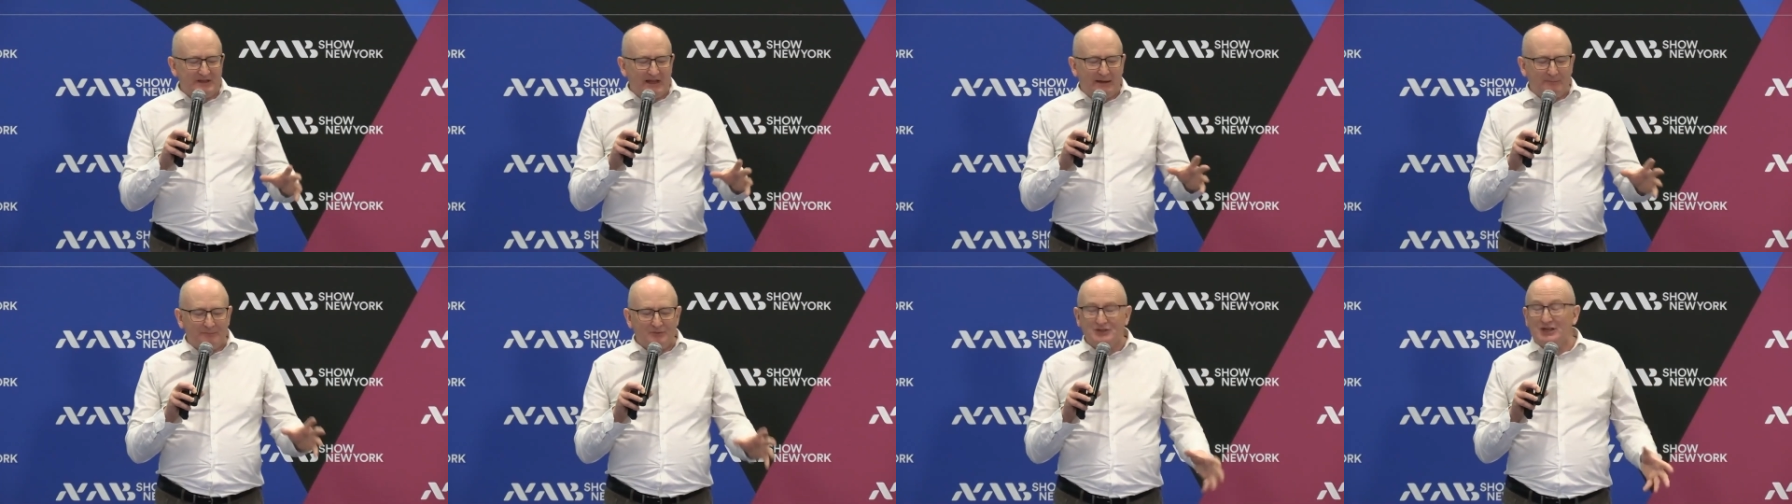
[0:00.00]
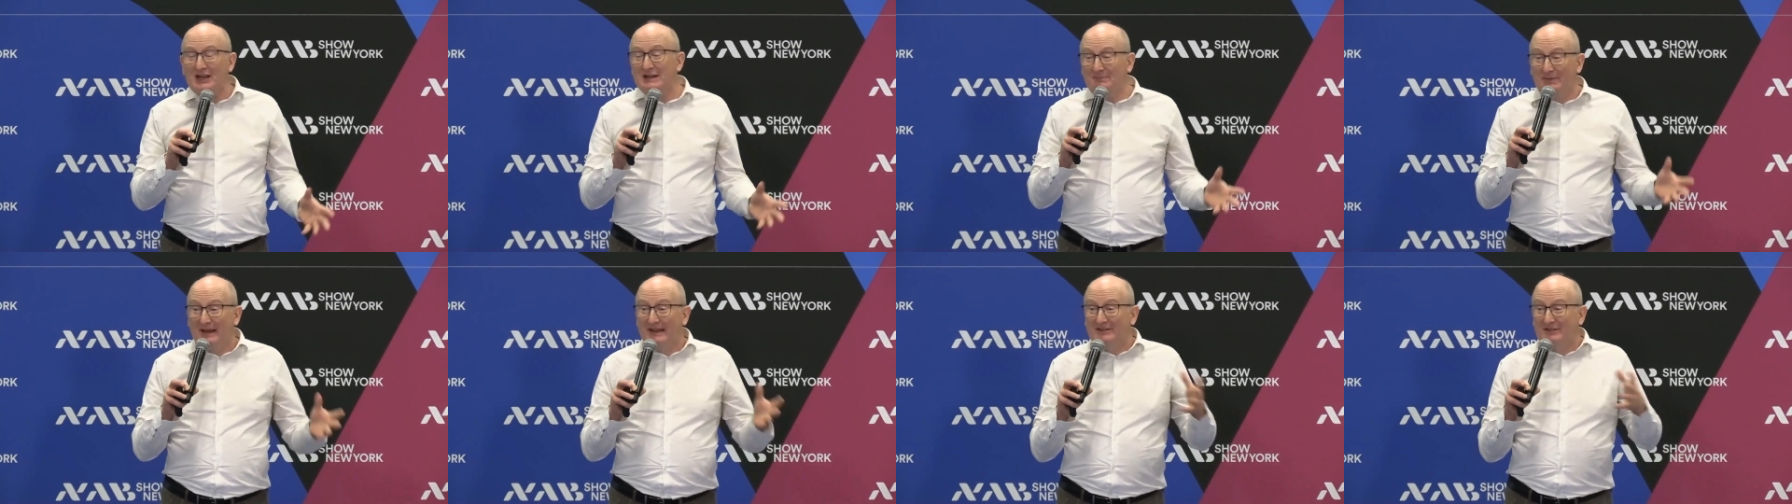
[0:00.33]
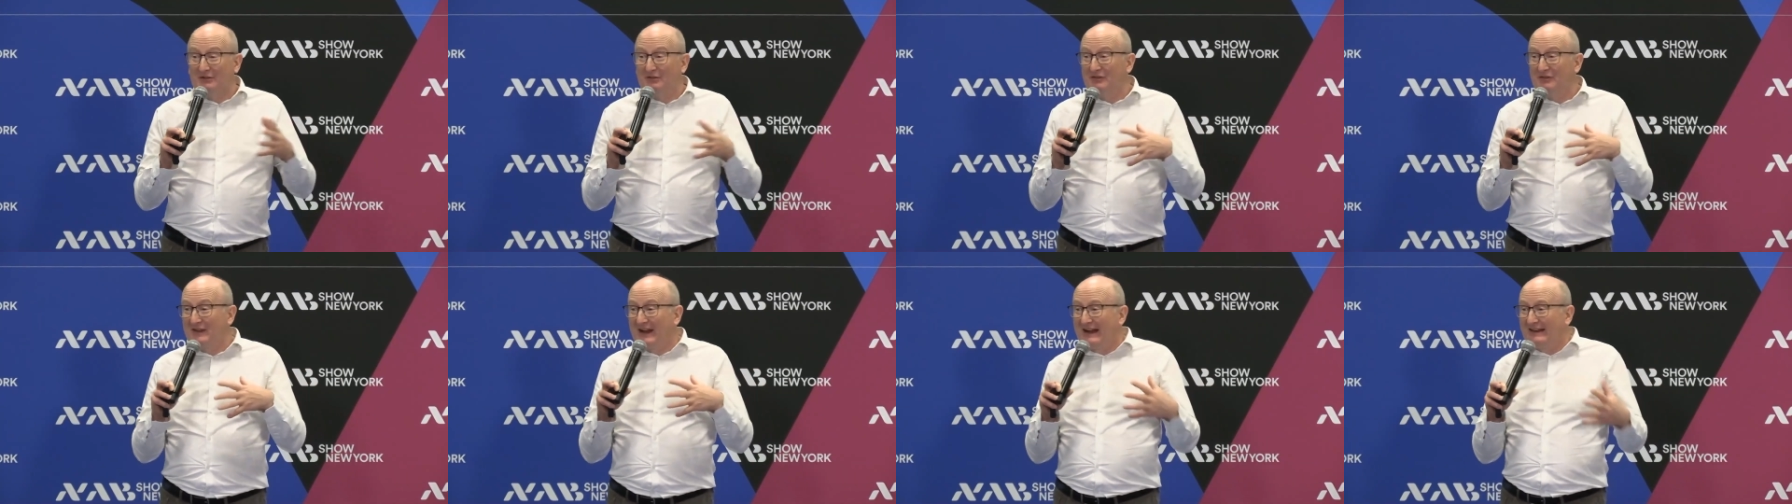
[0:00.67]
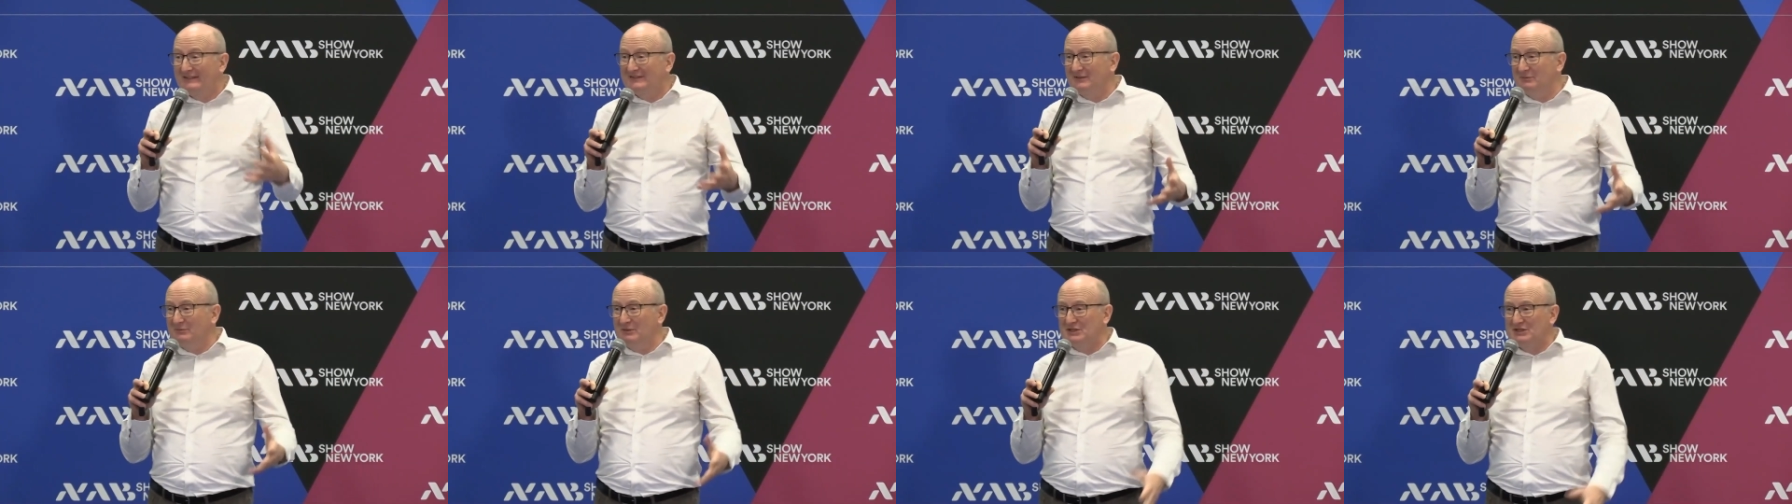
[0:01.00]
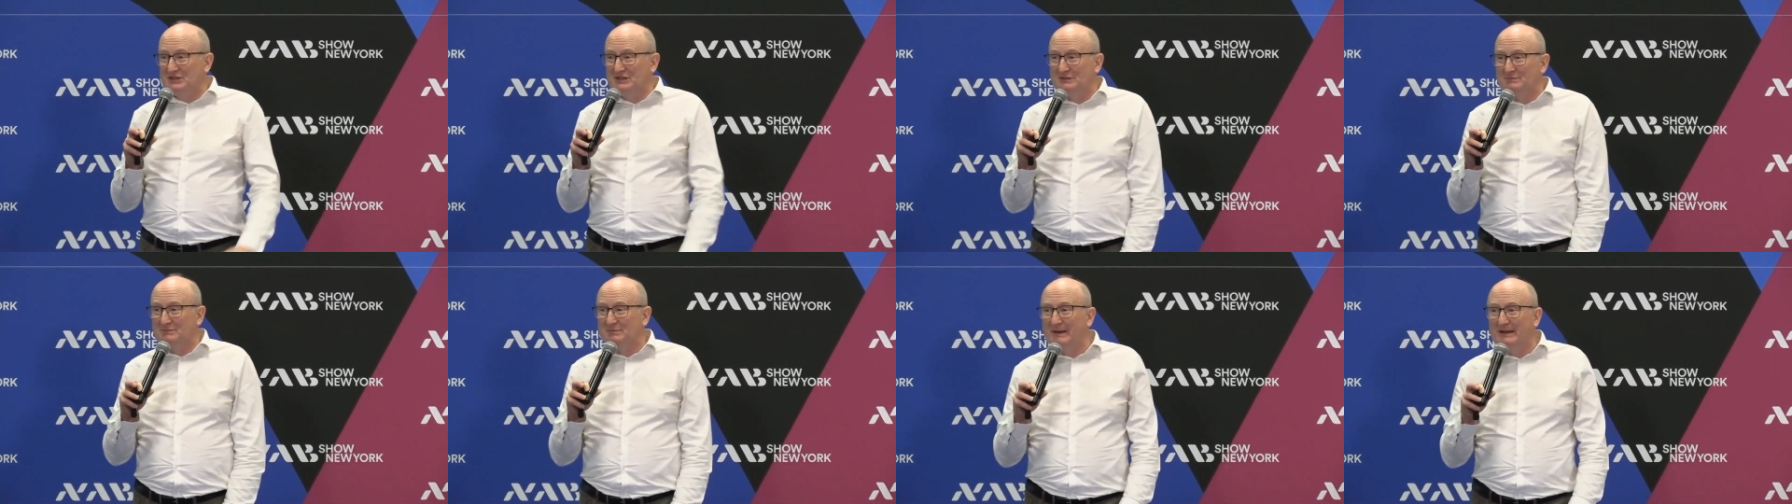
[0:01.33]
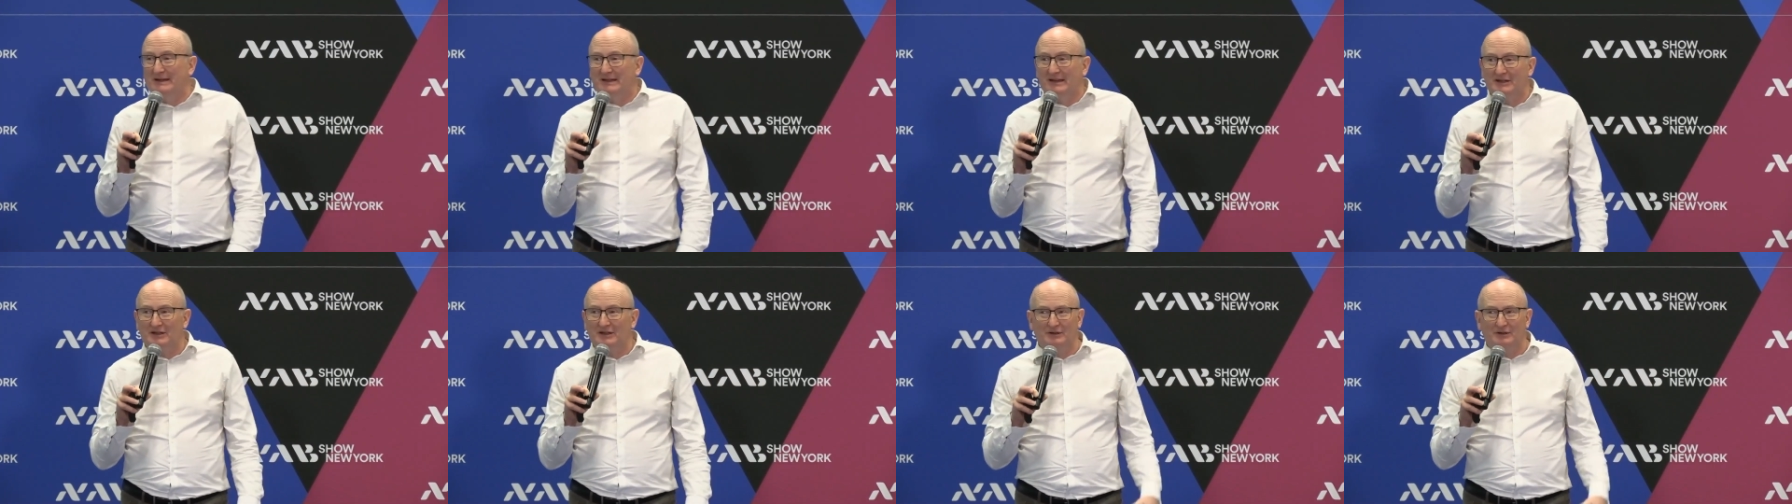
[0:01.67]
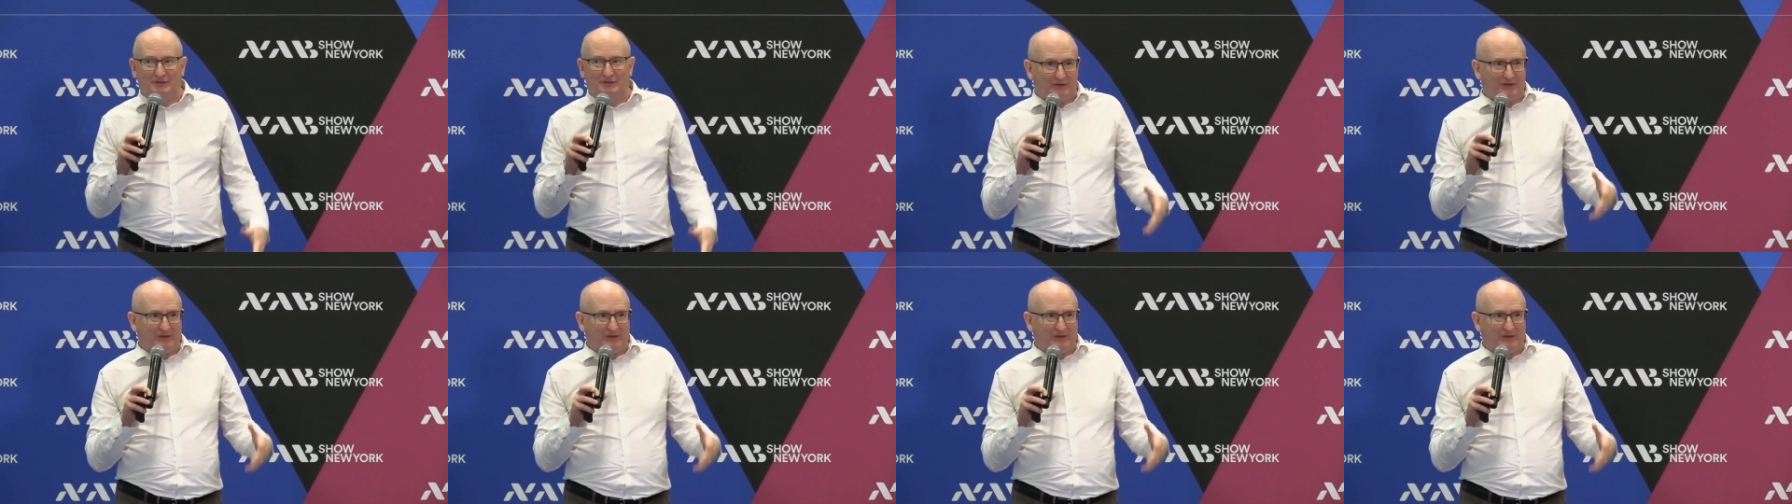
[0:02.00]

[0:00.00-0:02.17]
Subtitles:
JPEG 2000, which has been in use